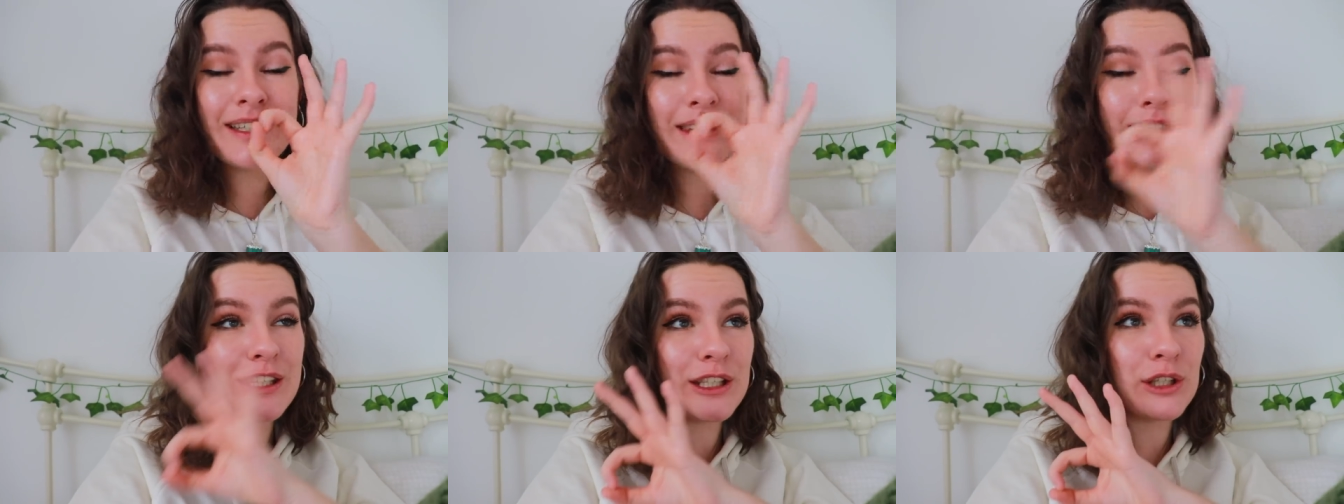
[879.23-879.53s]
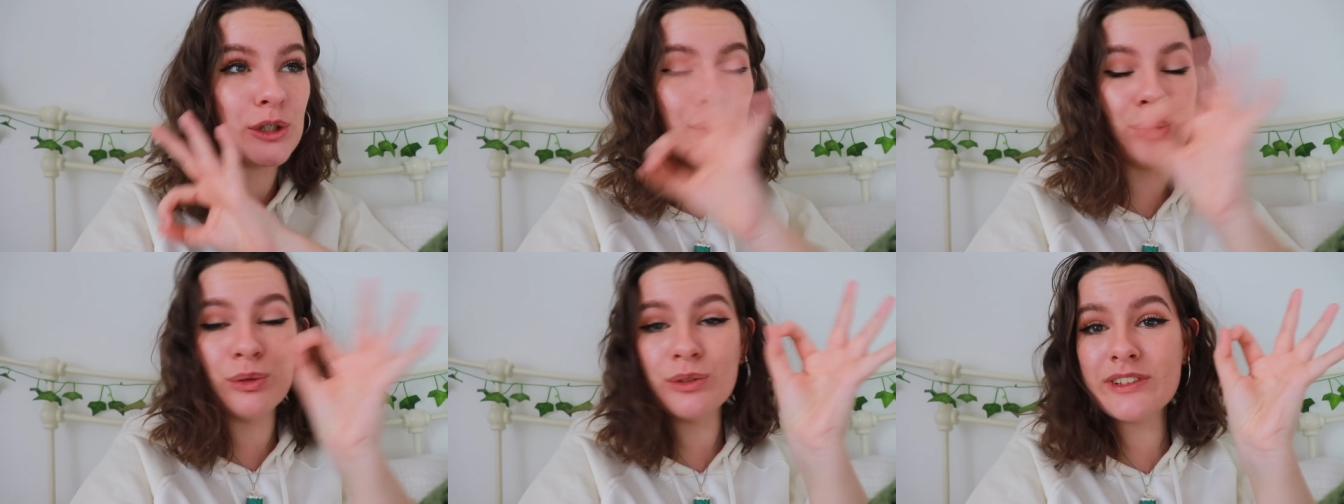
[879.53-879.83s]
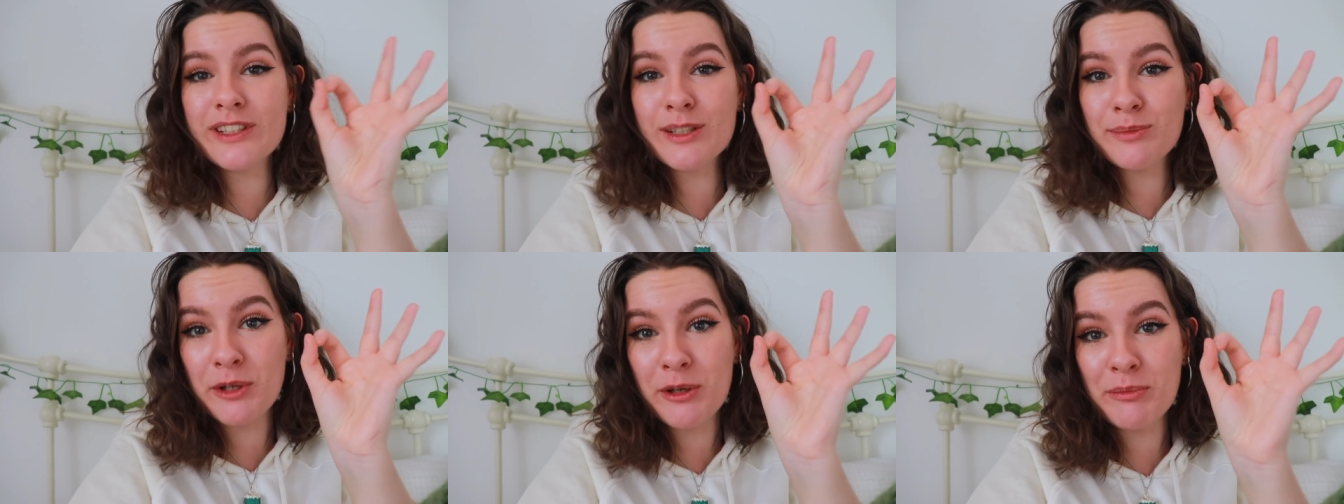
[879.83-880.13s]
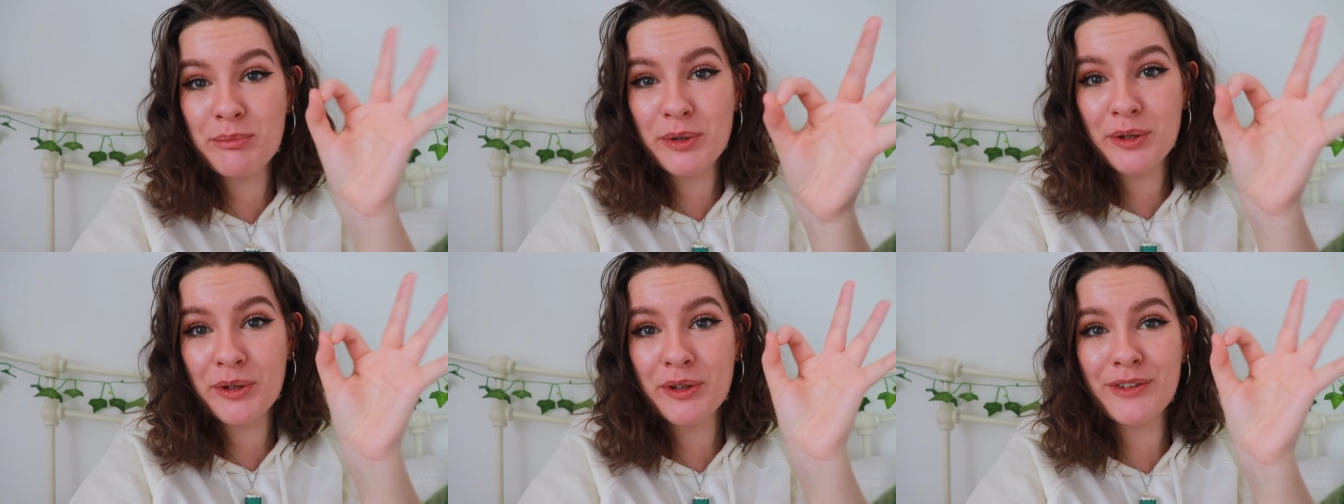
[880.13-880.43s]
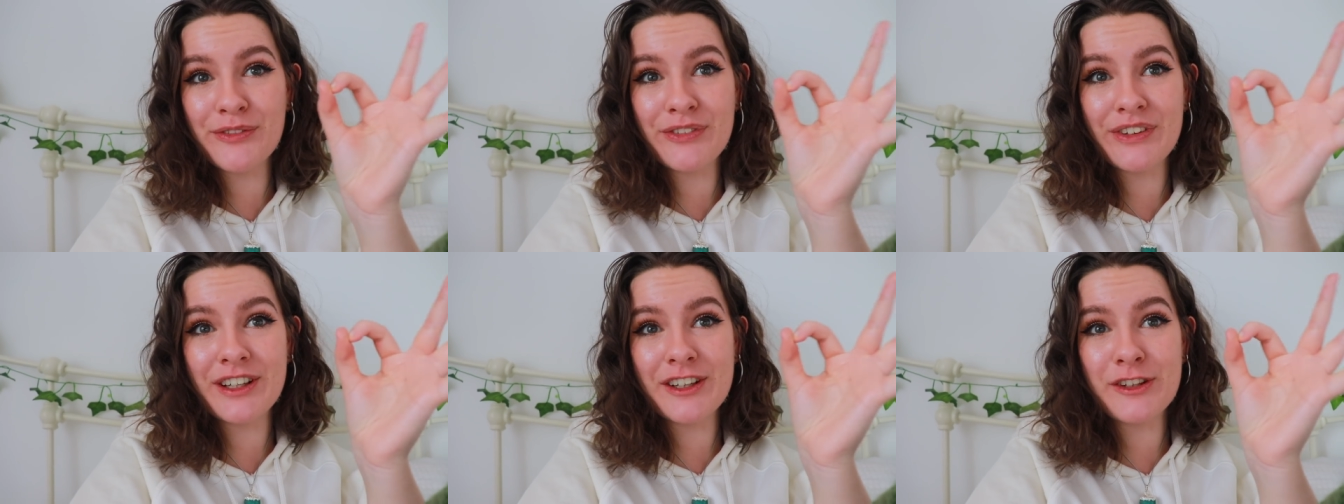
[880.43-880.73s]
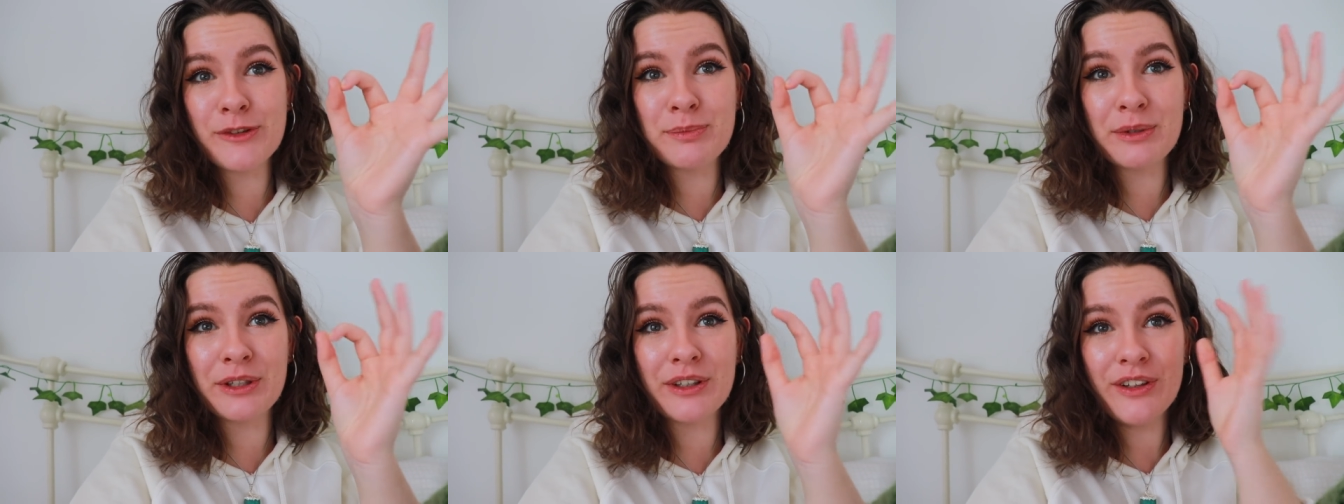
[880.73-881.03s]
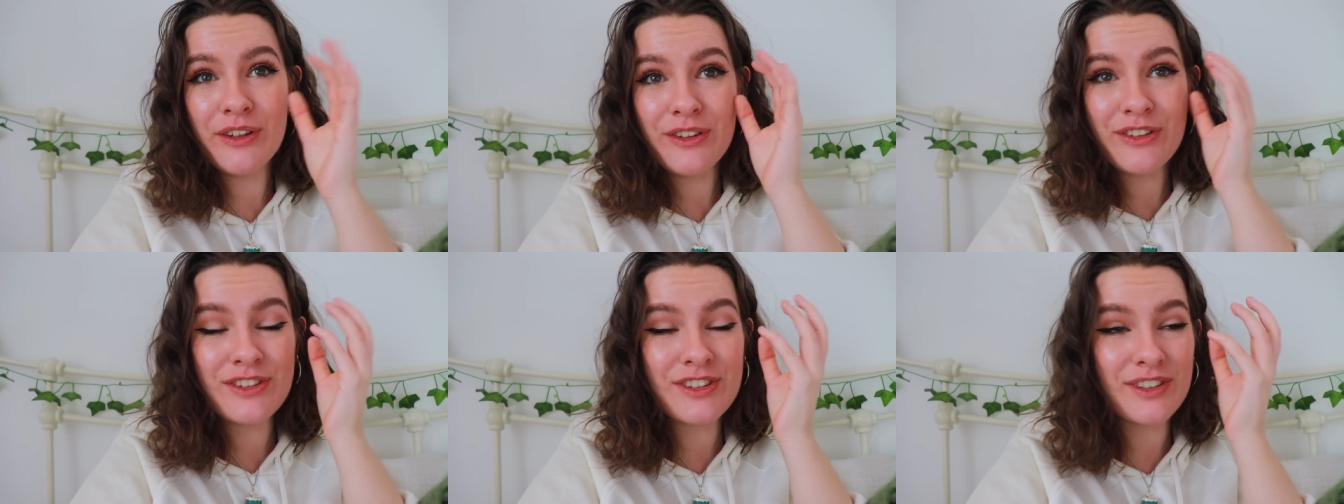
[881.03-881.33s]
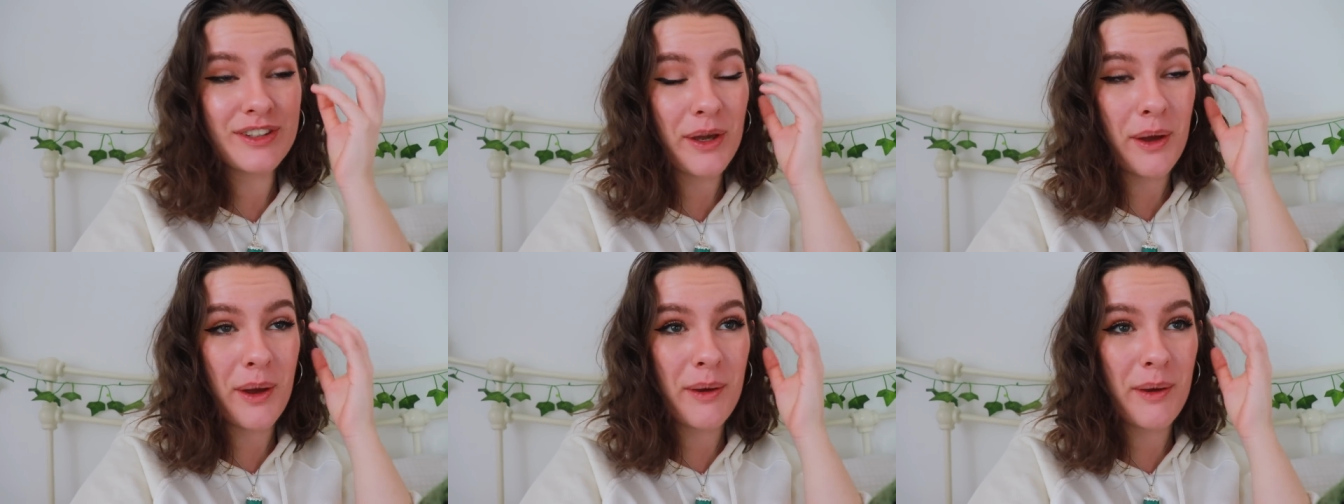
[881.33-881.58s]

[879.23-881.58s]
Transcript: the ultimate poker face because